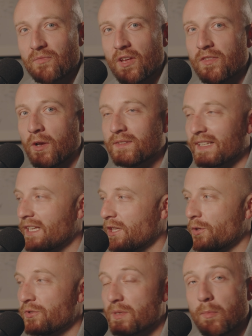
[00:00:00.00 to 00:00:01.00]
and those
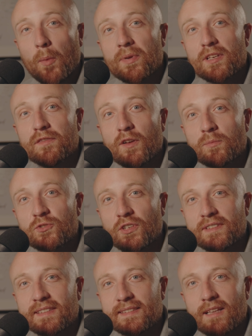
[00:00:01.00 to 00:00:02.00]
include your popular film
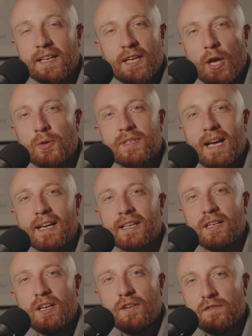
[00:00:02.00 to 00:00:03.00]
choices like Kodak,